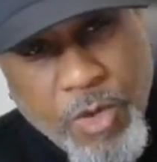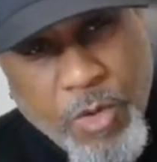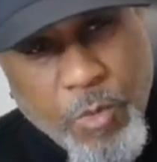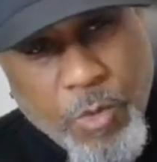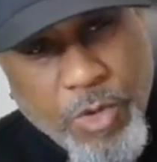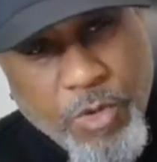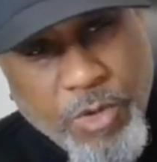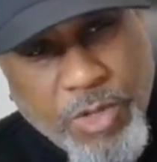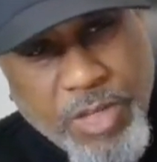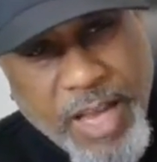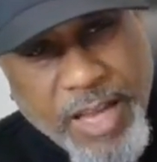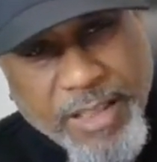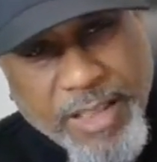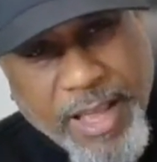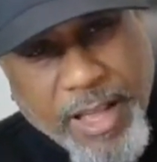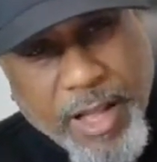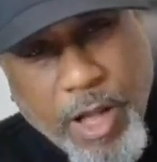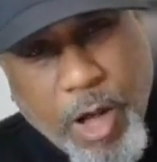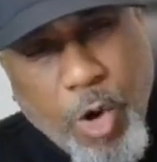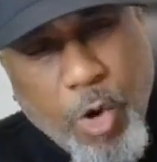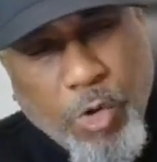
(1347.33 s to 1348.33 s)
When you take
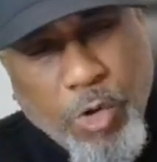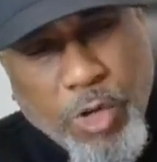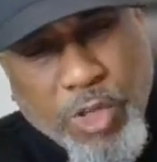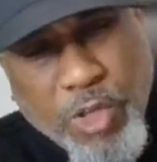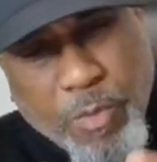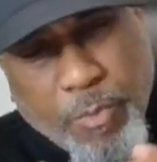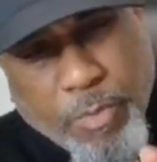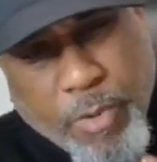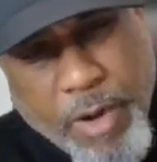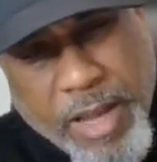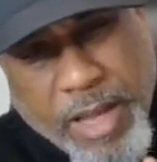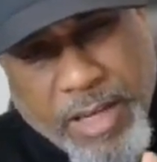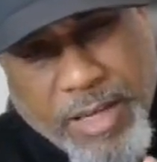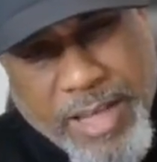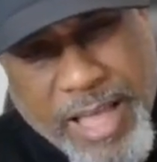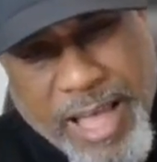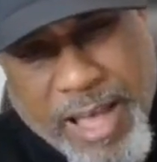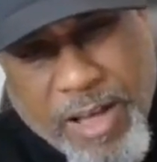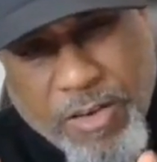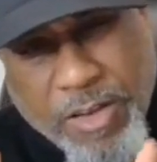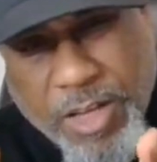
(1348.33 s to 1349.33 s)
that goal and you break it
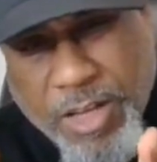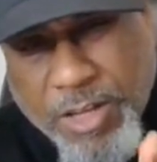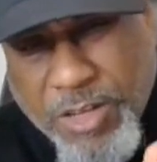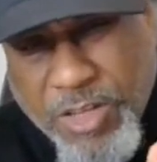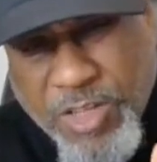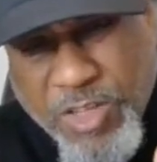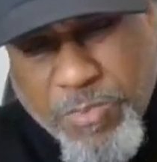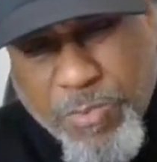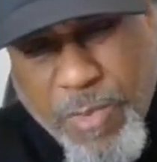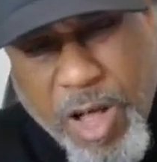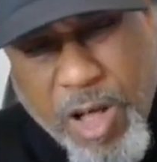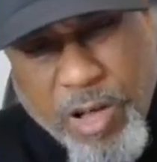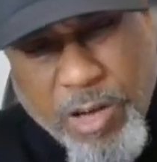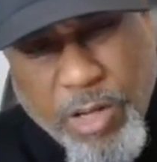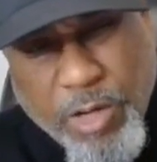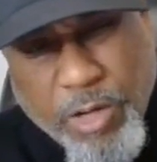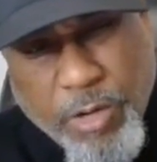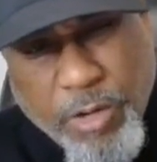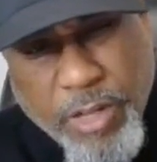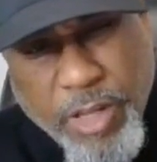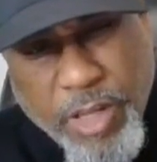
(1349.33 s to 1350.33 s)
down into small
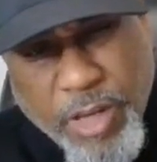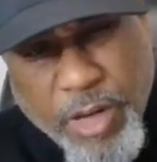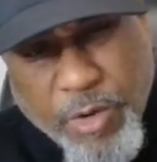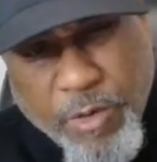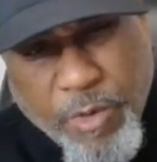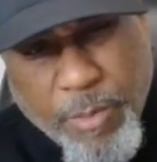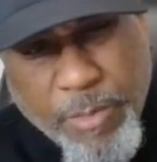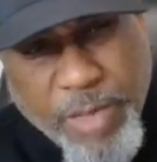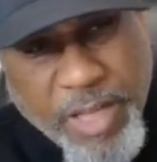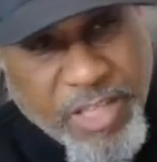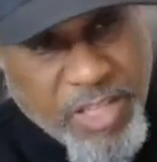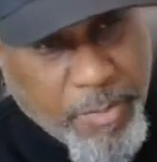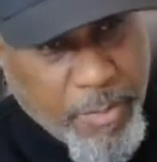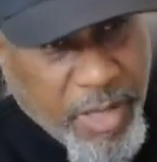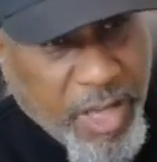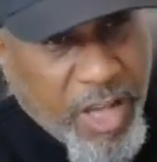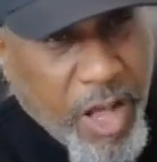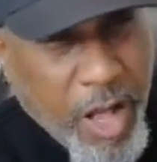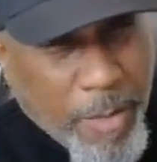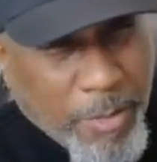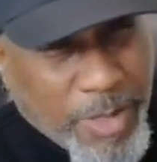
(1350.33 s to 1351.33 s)
little increments, it
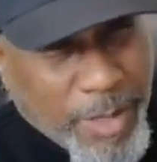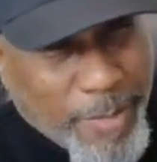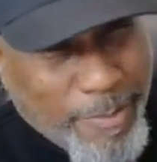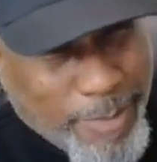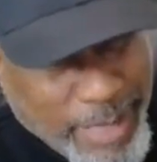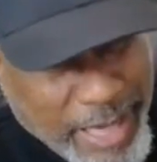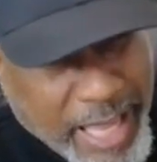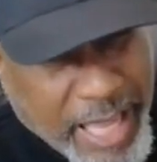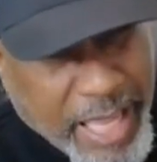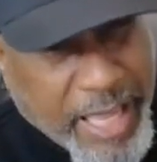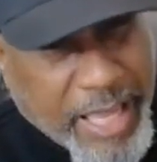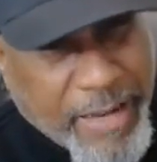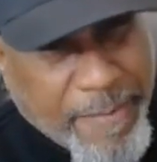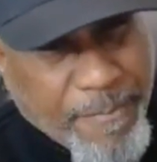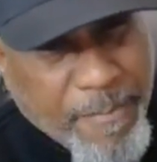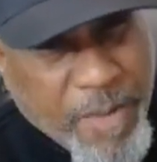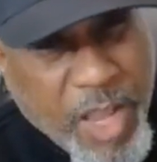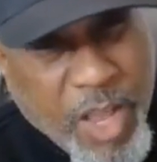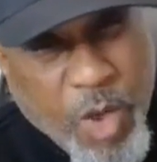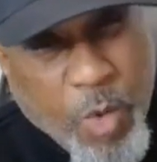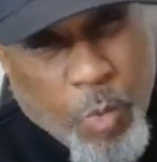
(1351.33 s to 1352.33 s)
becomes a plan.
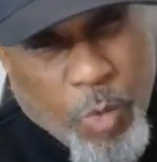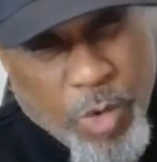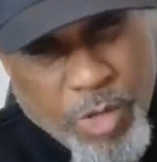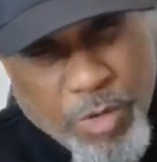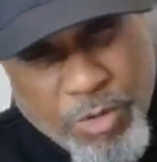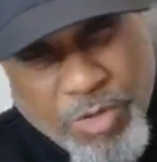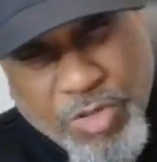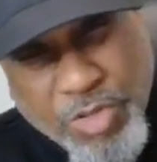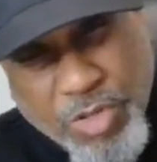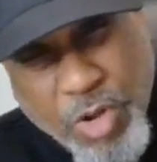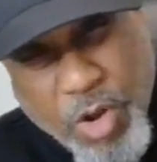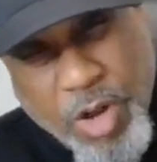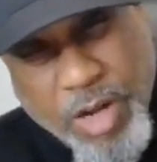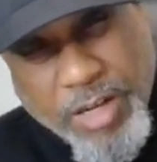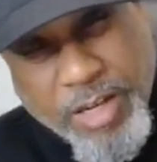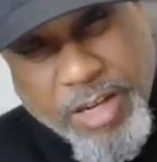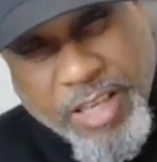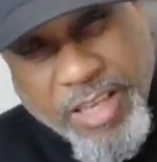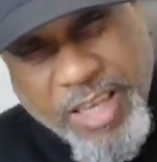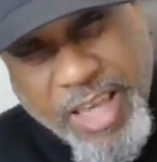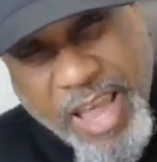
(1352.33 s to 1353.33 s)
When you start
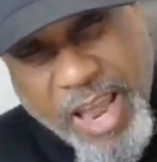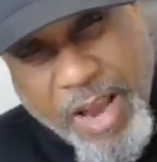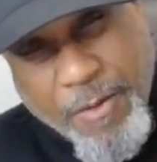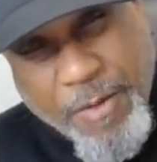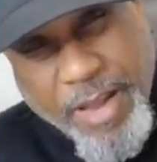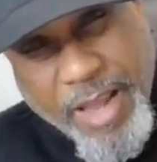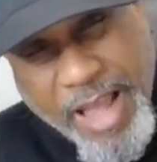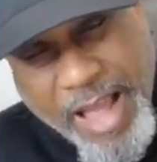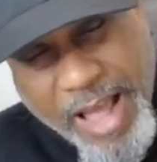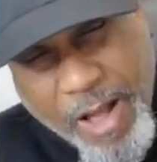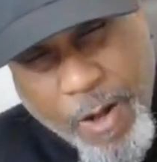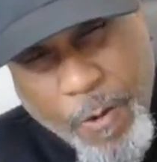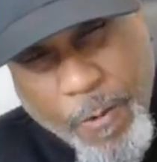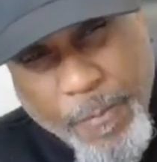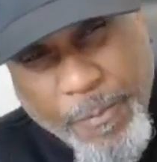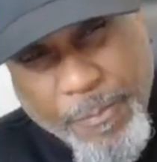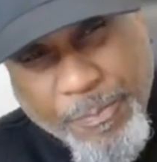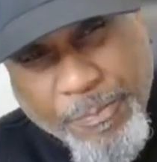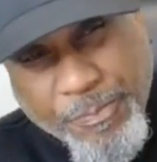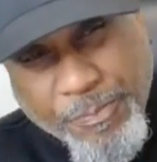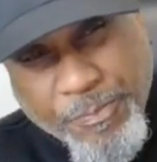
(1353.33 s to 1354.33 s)
to carry out
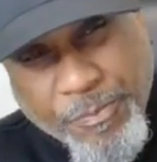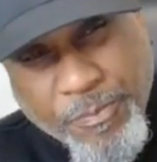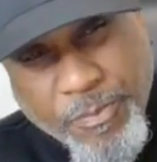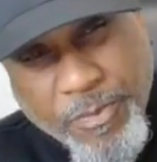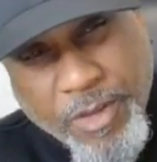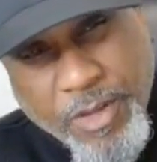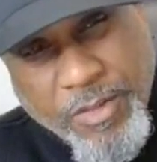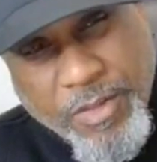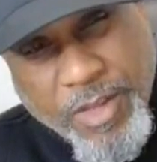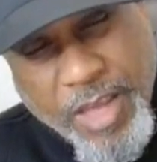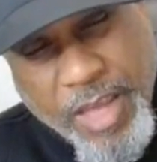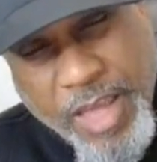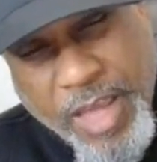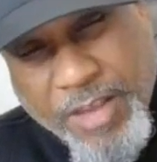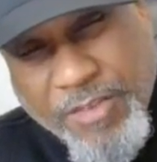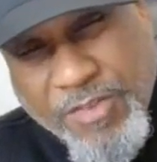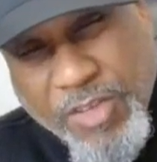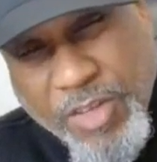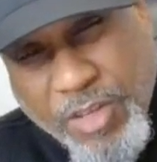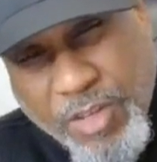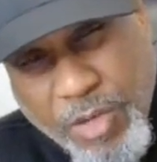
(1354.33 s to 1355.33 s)
the
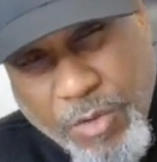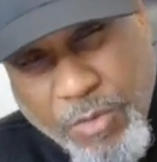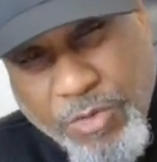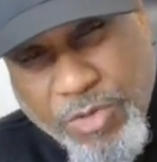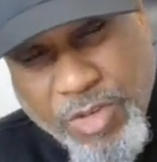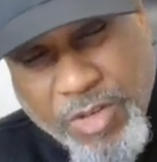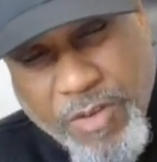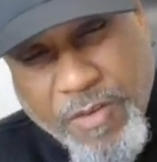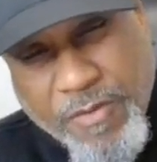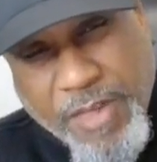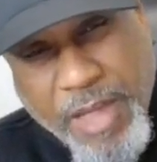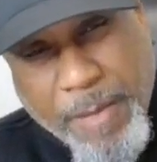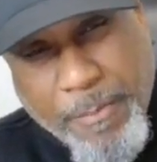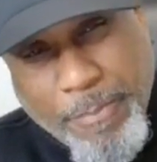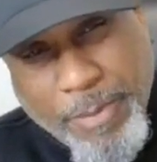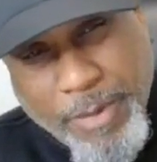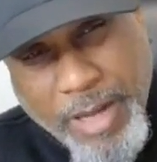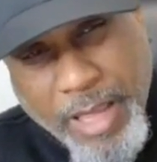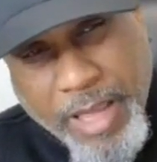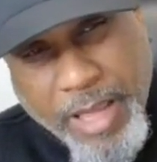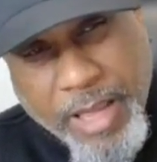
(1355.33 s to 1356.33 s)
execution of that
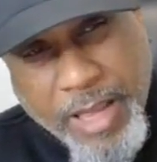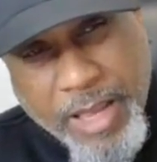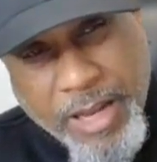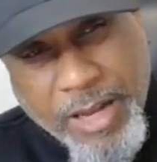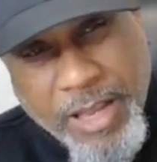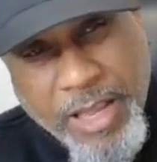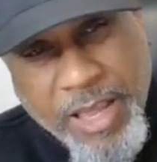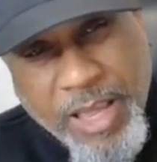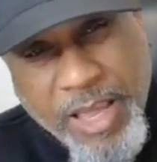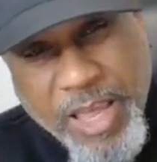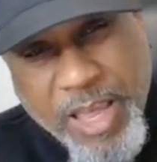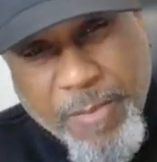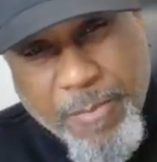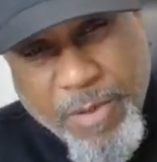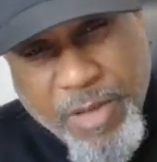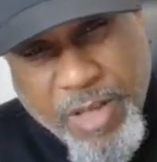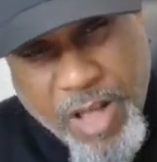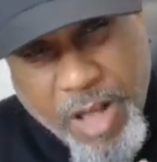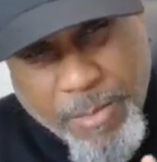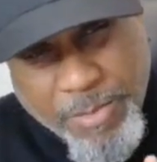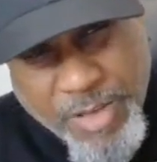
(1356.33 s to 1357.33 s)
plan, it
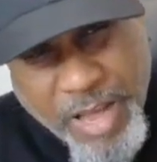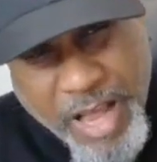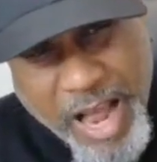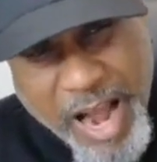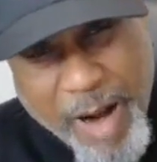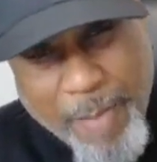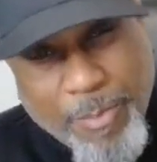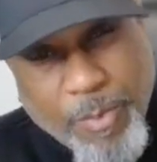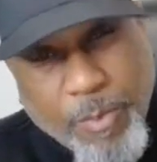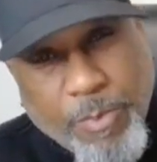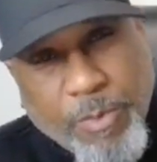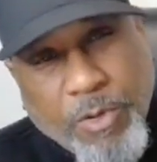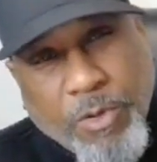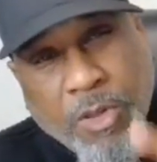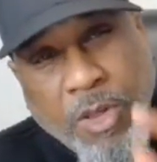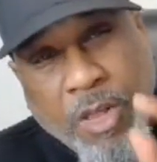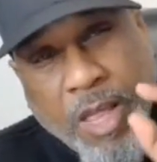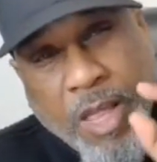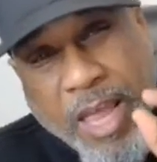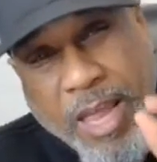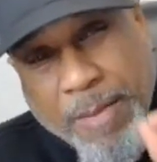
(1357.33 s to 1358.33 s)
becomes operable
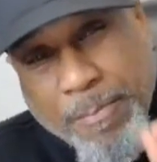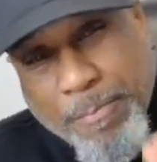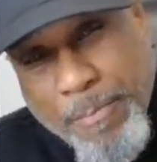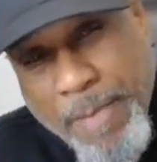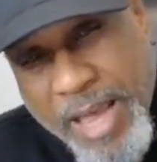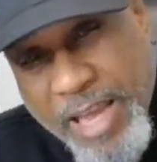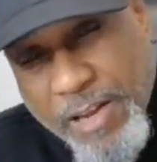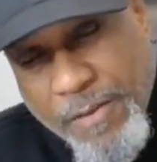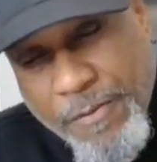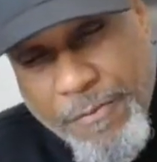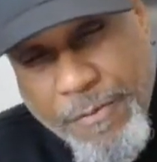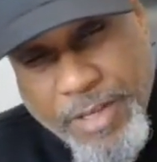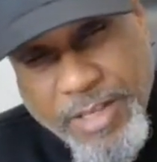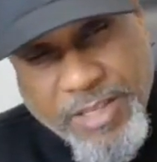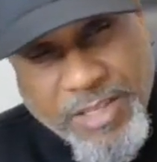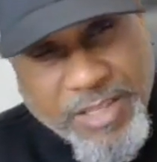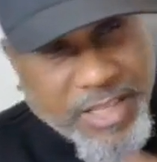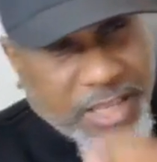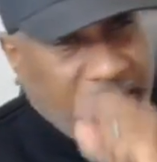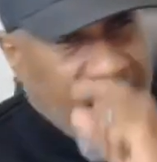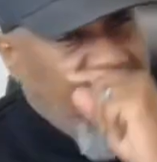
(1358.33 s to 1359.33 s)
and
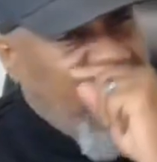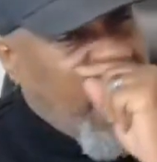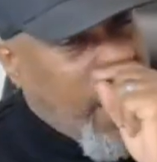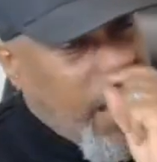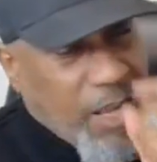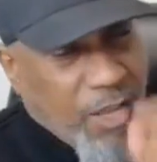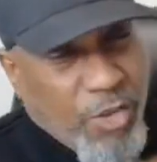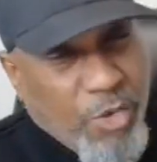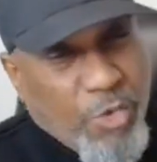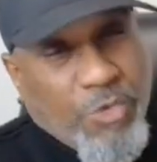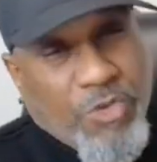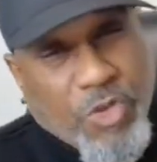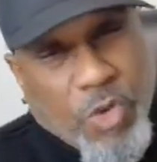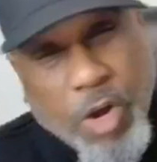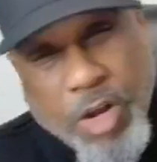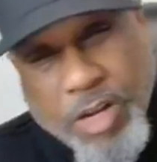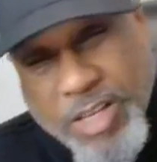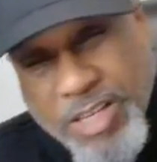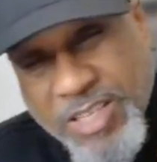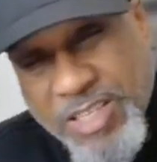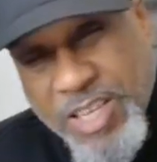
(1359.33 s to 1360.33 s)
manifested, and you
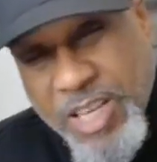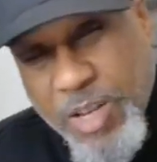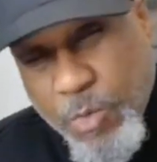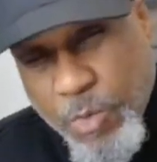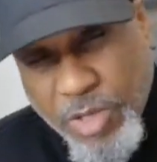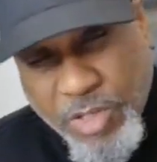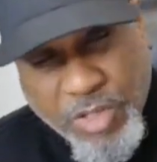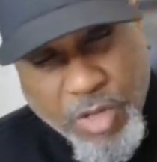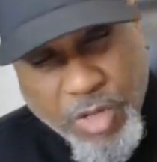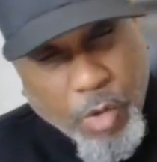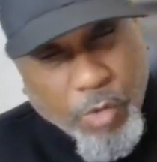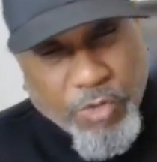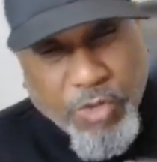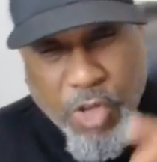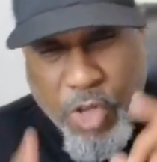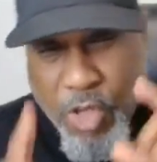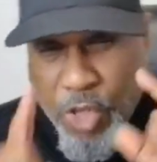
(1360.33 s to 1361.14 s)
start to see results.